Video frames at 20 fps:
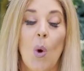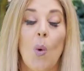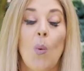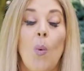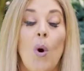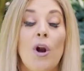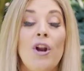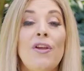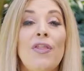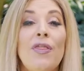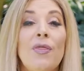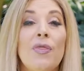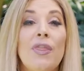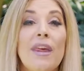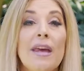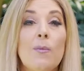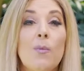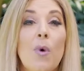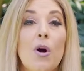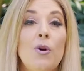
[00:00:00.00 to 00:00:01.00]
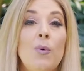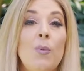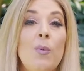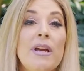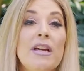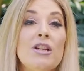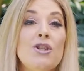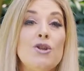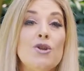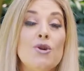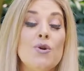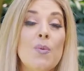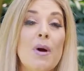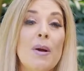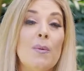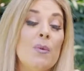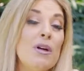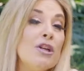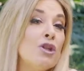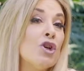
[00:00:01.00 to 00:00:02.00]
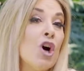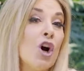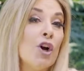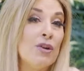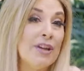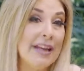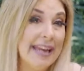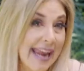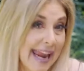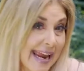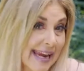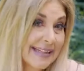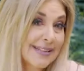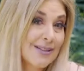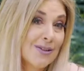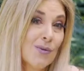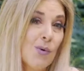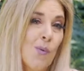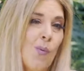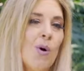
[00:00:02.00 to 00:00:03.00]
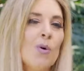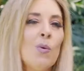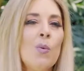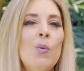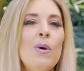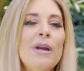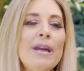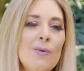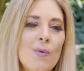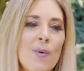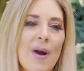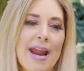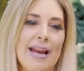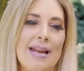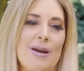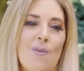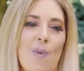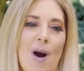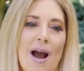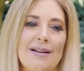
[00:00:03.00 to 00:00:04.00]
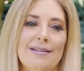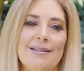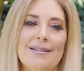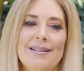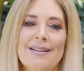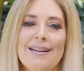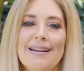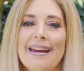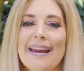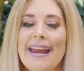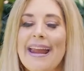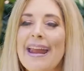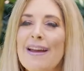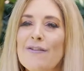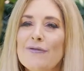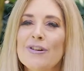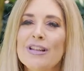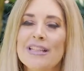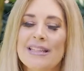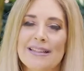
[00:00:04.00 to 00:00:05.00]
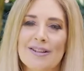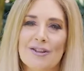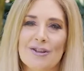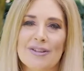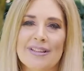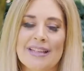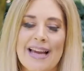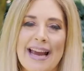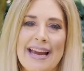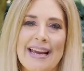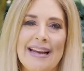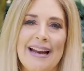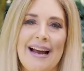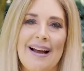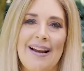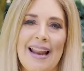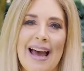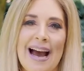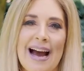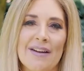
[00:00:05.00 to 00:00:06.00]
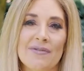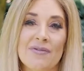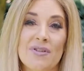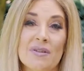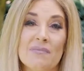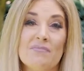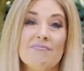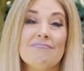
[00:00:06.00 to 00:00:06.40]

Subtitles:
What do we do when we don't get what we really want every single day in our lives?